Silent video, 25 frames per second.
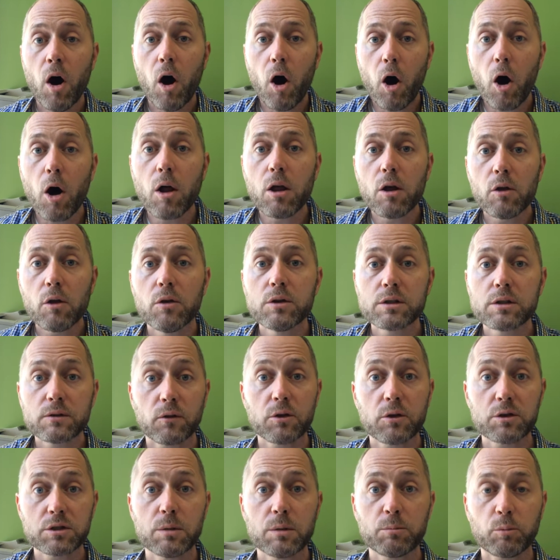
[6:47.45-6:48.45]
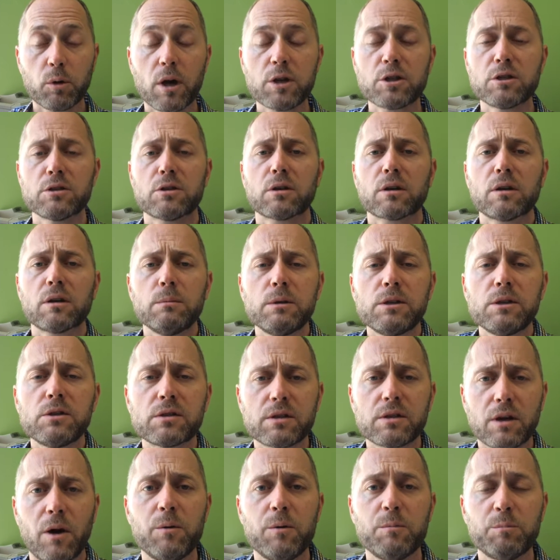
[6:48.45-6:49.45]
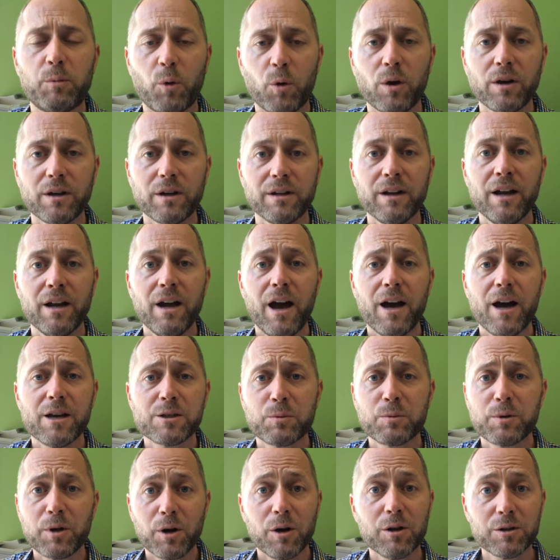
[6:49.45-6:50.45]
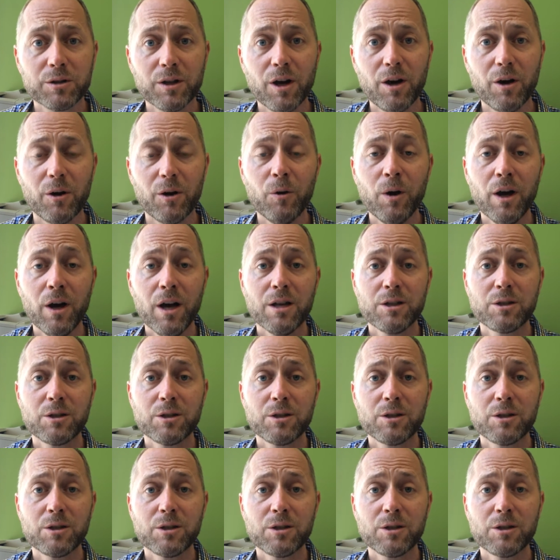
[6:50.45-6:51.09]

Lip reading: All of those first impressions are going to be so important, as we all know,